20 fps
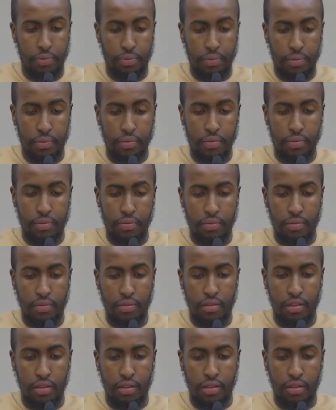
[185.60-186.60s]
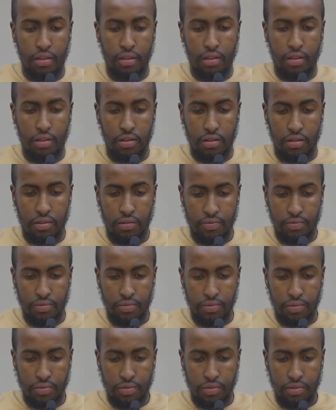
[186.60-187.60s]

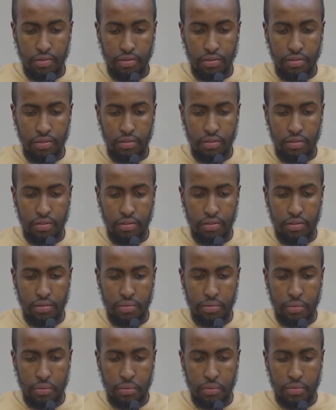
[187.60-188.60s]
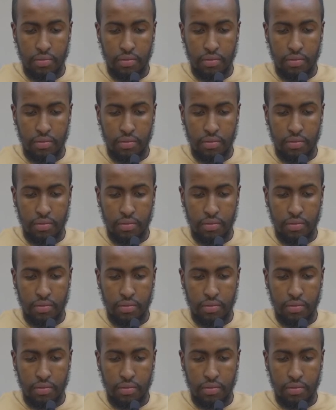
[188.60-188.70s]
Nobody speaks.